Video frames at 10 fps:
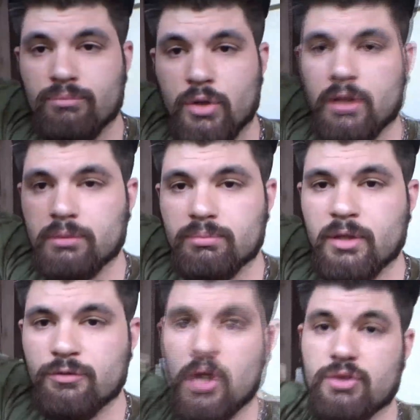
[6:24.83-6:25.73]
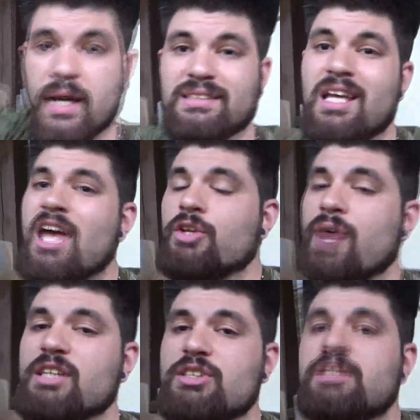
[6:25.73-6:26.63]
We're going to defrost rats. The
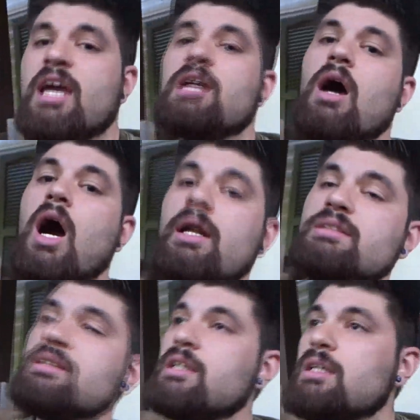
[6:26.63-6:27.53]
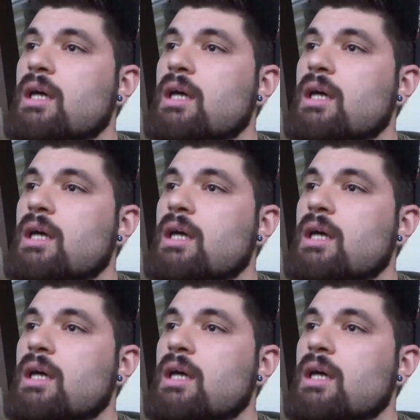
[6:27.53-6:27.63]
rats should take, honestly,